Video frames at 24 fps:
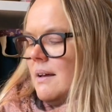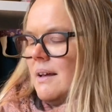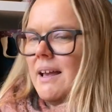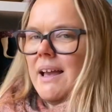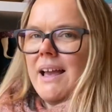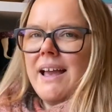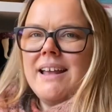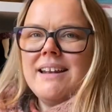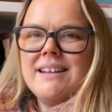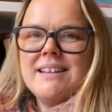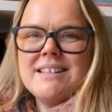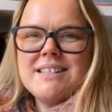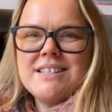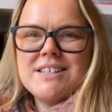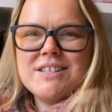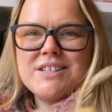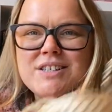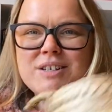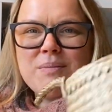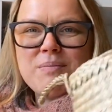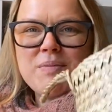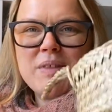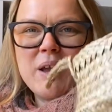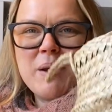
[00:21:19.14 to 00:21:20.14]
And this is
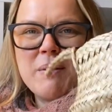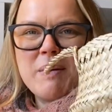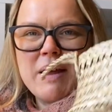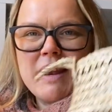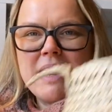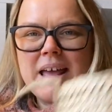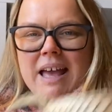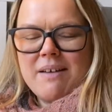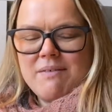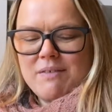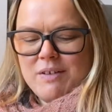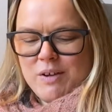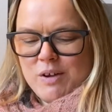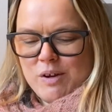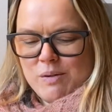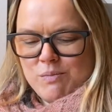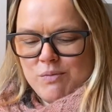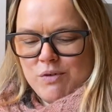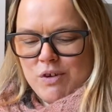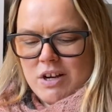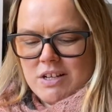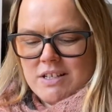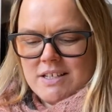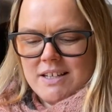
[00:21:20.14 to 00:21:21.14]
something about having your
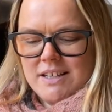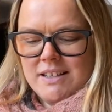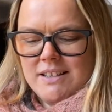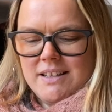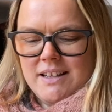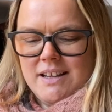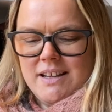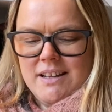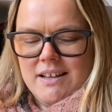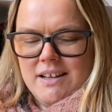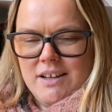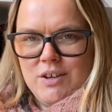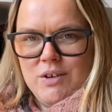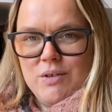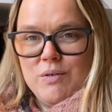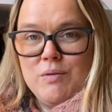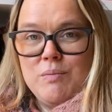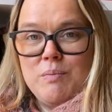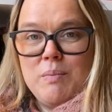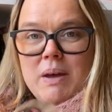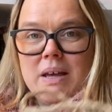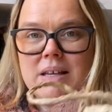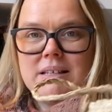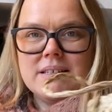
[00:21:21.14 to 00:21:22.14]
project in a
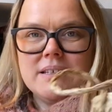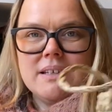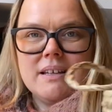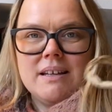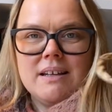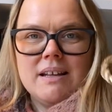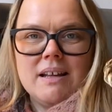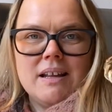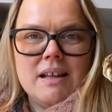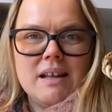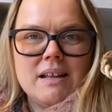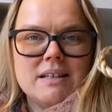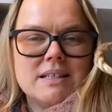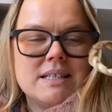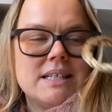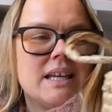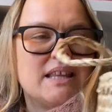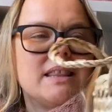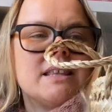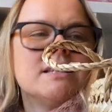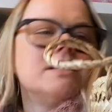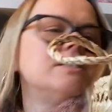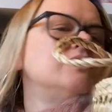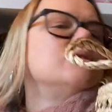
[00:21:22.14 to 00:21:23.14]
cute basket. And I
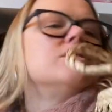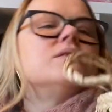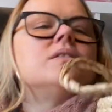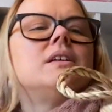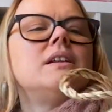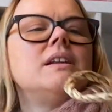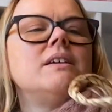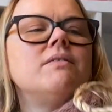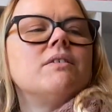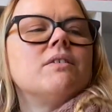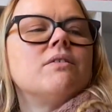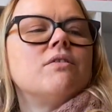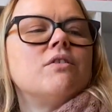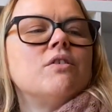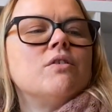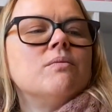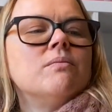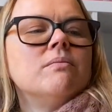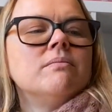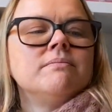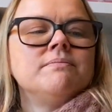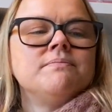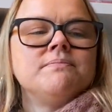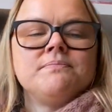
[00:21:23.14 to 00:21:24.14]
take this to the living
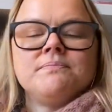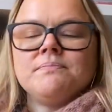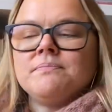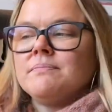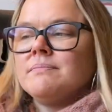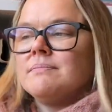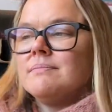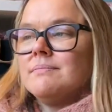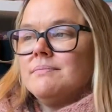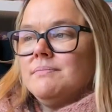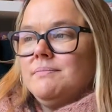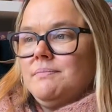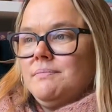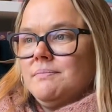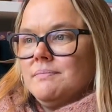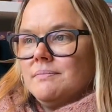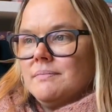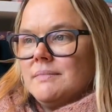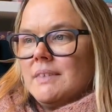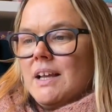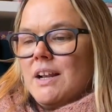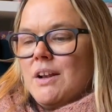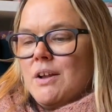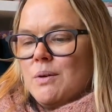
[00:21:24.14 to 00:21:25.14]
room
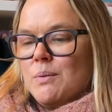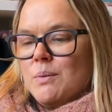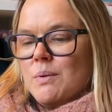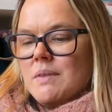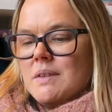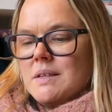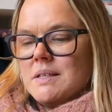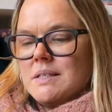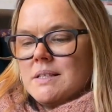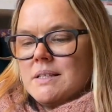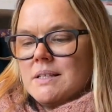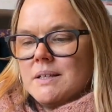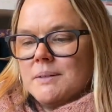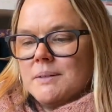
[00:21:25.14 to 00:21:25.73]
along with this